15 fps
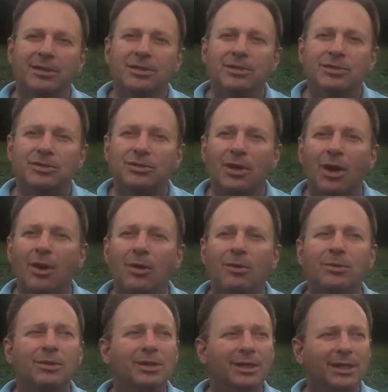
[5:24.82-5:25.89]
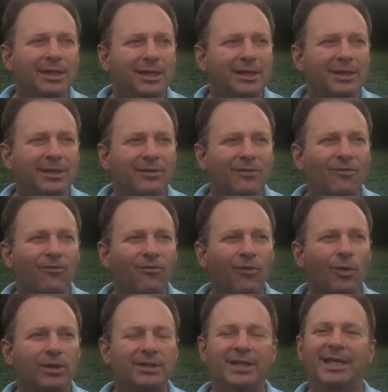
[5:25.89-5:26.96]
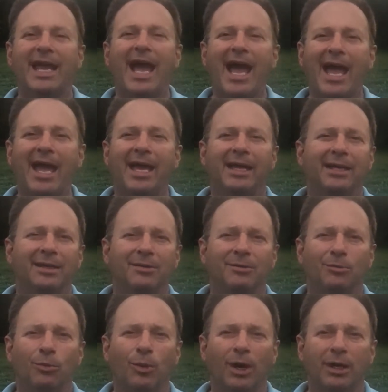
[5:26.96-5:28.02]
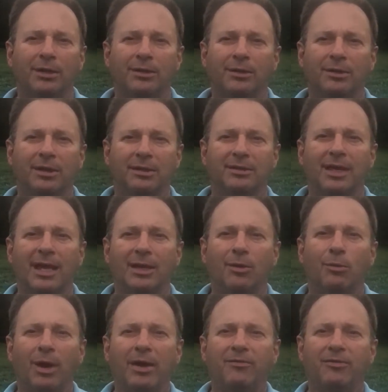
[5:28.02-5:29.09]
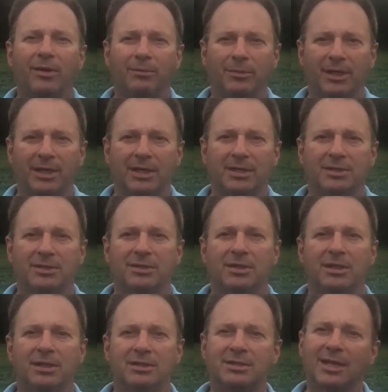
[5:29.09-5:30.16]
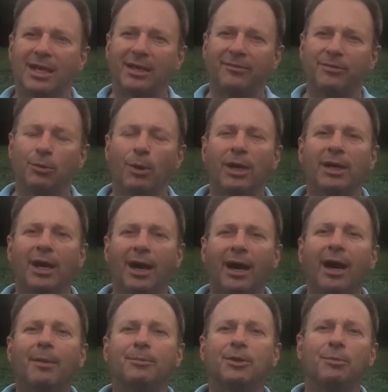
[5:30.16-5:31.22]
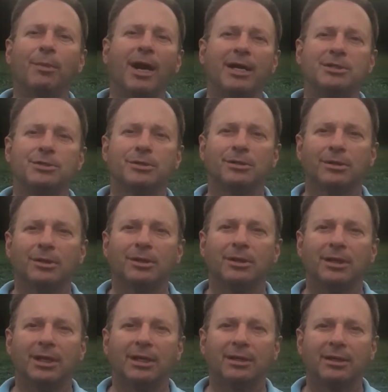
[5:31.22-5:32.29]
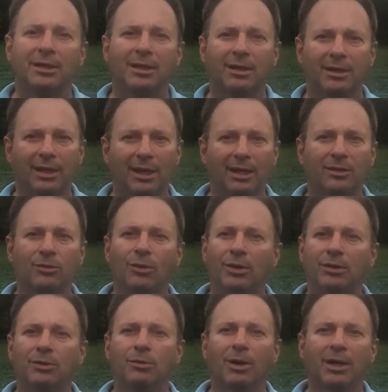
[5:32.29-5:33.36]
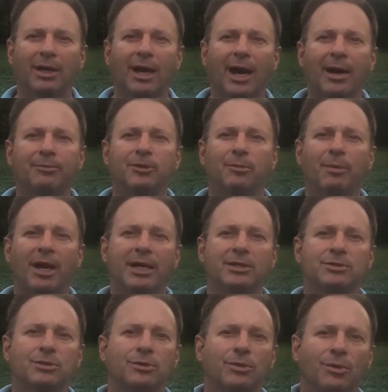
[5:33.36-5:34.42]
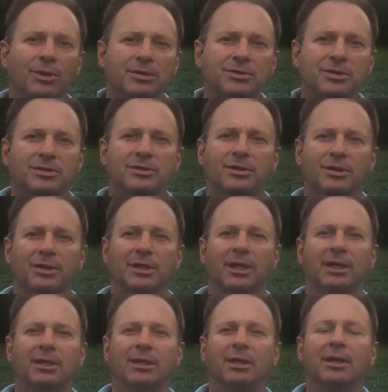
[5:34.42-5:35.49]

So for today, what you can take away from this is that if you want to optimize your learning or you want to optimize your horse's learning,